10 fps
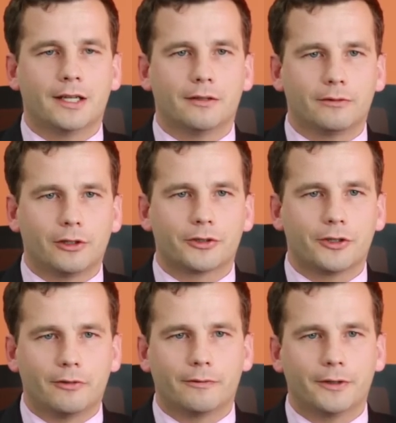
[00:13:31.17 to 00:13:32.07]
have lost
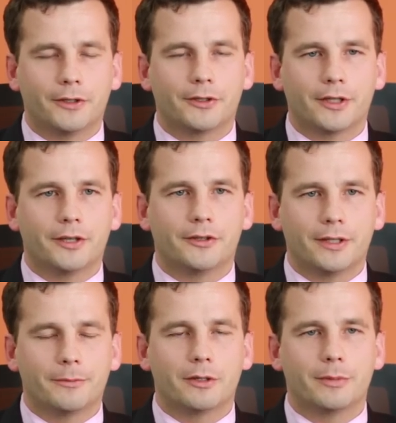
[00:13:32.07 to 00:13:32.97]
confidence and
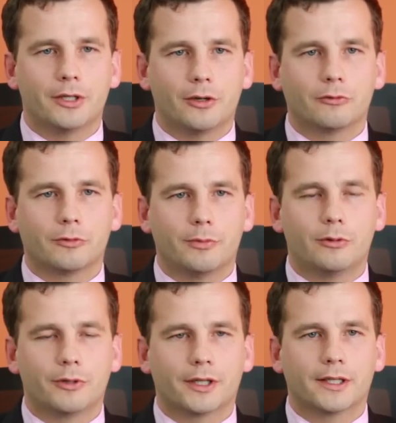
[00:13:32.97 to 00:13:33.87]
seem to be not
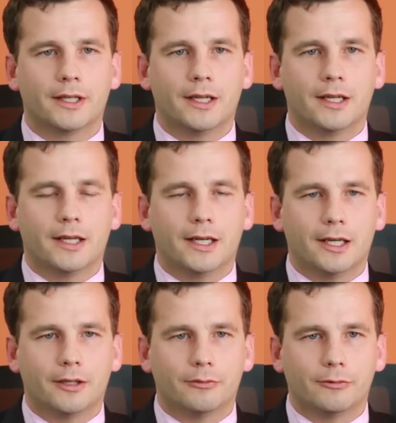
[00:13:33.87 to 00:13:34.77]
reporting
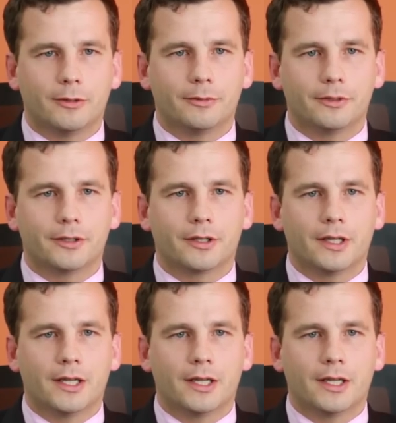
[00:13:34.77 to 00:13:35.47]
robberies.